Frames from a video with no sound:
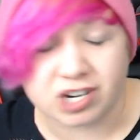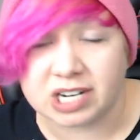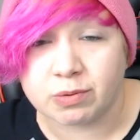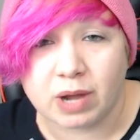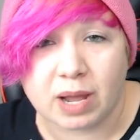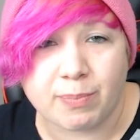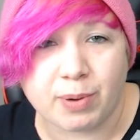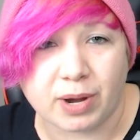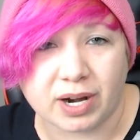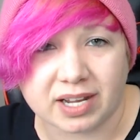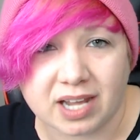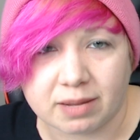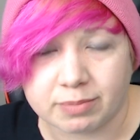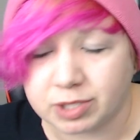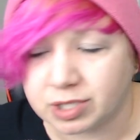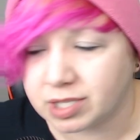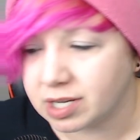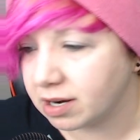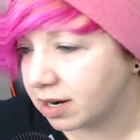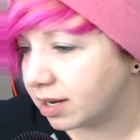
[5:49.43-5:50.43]
Anyway, I bought a
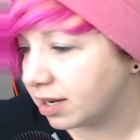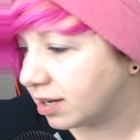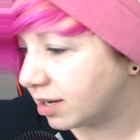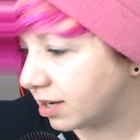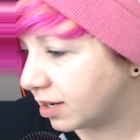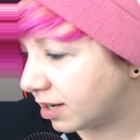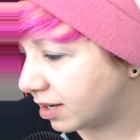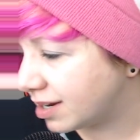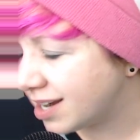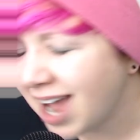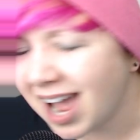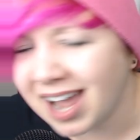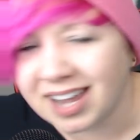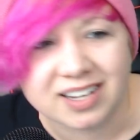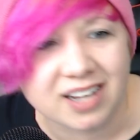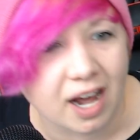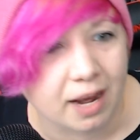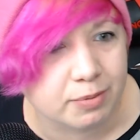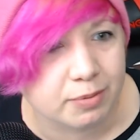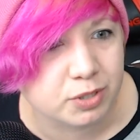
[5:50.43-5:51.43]
Gabby Tira, not
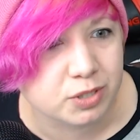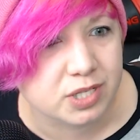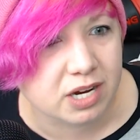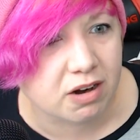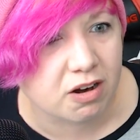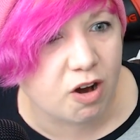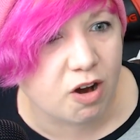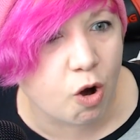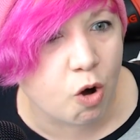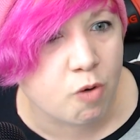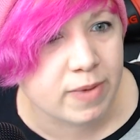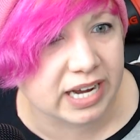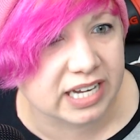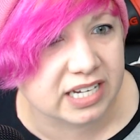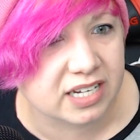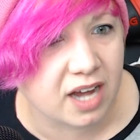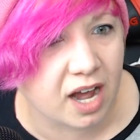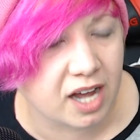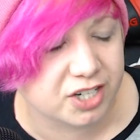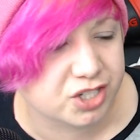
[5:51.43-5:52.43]
Gabby Tira, oh my
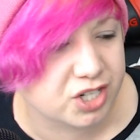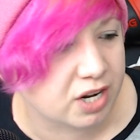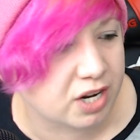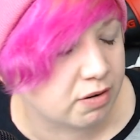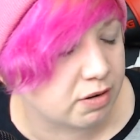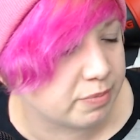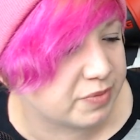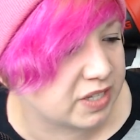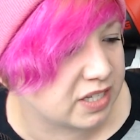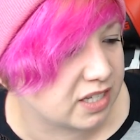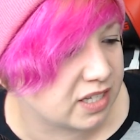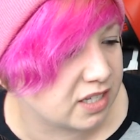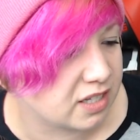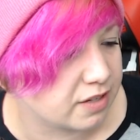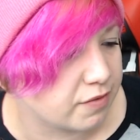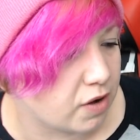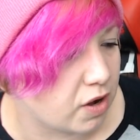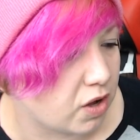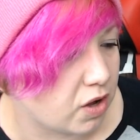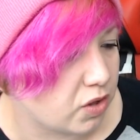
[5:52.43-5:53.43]
gosh, now I'm thinking
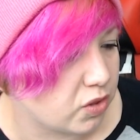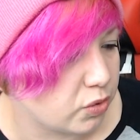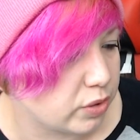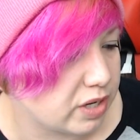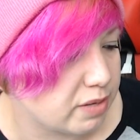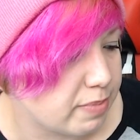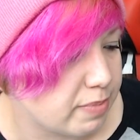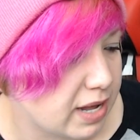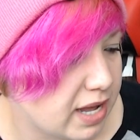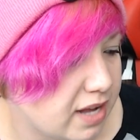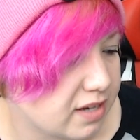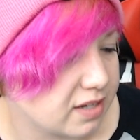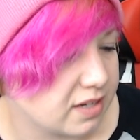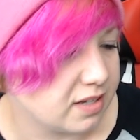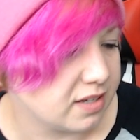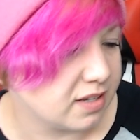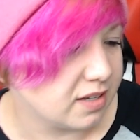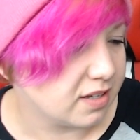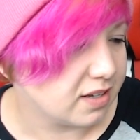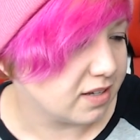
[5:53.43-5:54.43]
of all the way back.
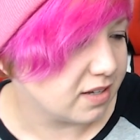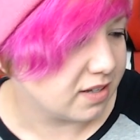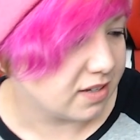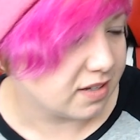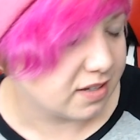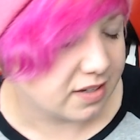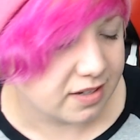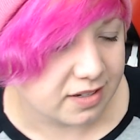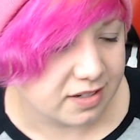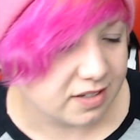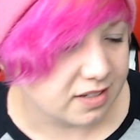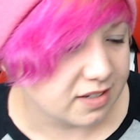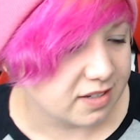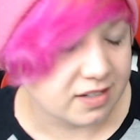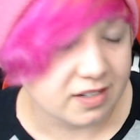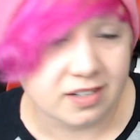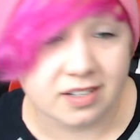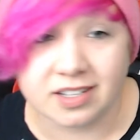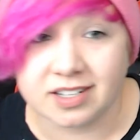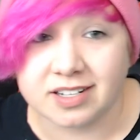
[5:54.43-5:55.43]

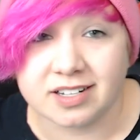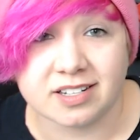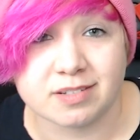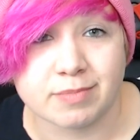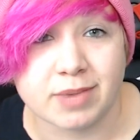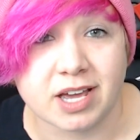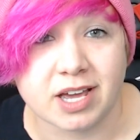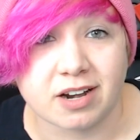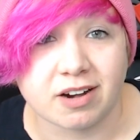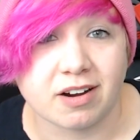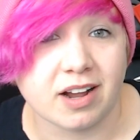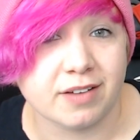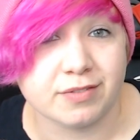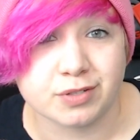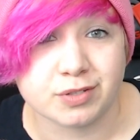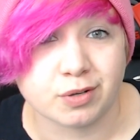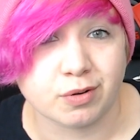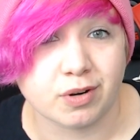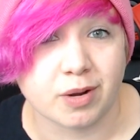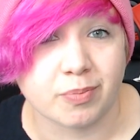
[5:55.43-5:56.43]
It doesn't matter. I've
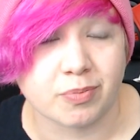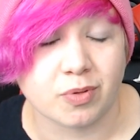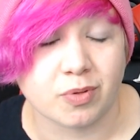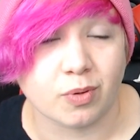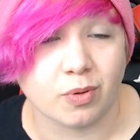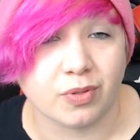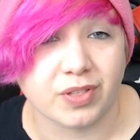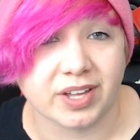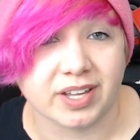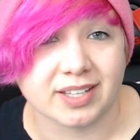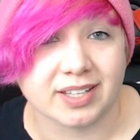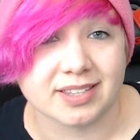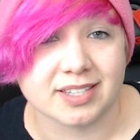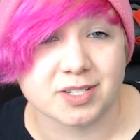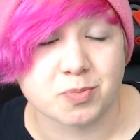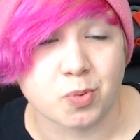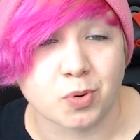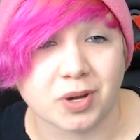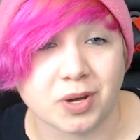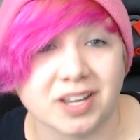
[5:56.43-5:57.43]
screwed up the whole thing at
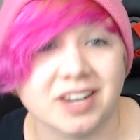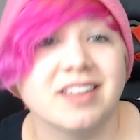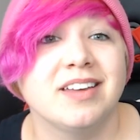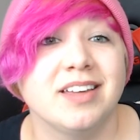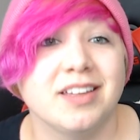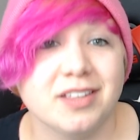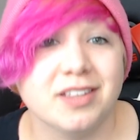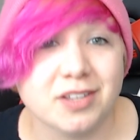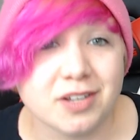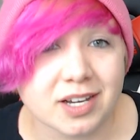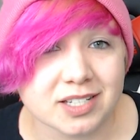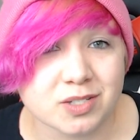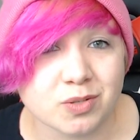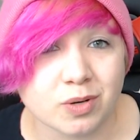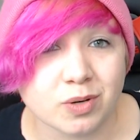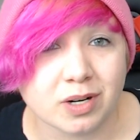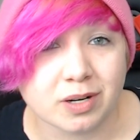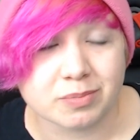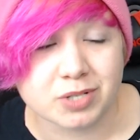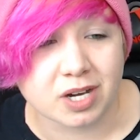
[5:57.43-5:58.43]
this point. You guys know
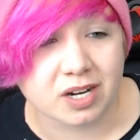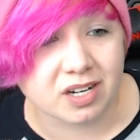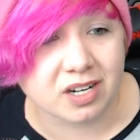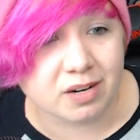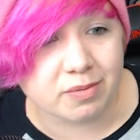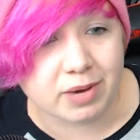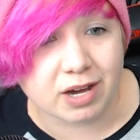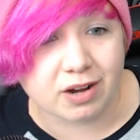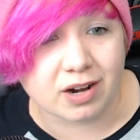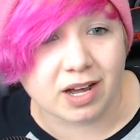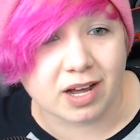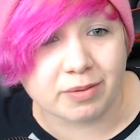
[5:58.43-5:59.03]
what I'm talking about?